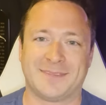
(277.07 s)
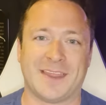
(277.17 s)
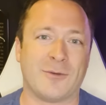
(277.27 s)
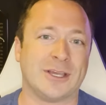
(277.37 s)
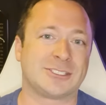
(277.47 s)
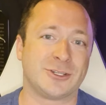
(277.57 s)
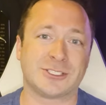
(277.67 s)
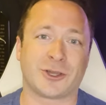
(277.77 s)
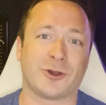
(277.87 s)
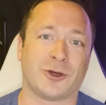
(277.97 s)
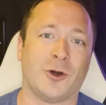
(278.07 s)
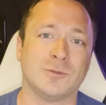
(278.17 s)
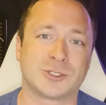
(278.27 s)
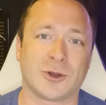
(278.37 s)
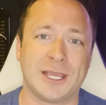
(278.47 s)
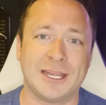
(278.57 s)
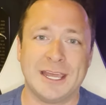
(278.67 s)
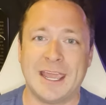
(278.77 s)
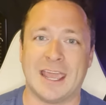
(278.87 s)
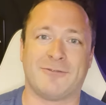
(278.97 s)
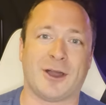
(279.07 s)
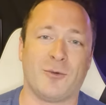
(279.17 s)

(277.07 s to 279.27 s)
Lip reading: And that way, as soon as I go to the home screen, if I